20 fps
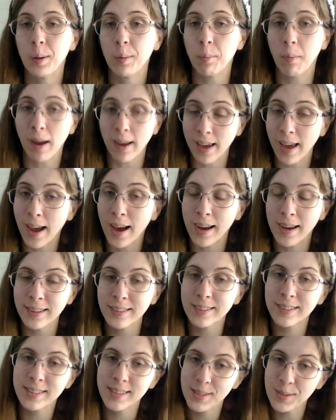My
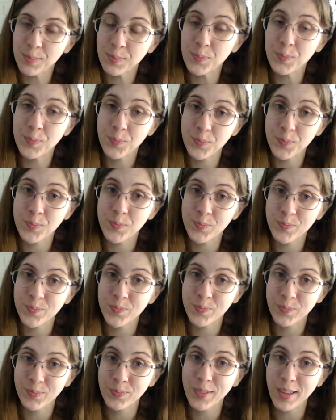cats,
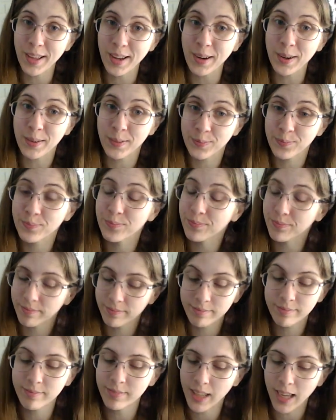you know,
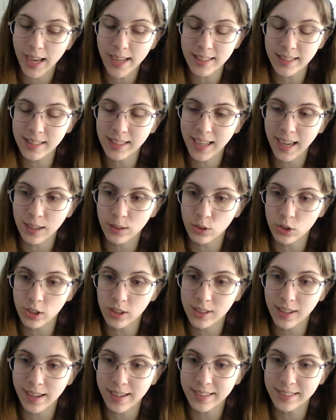cats and
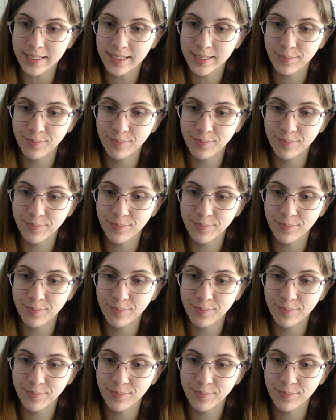couches, guys.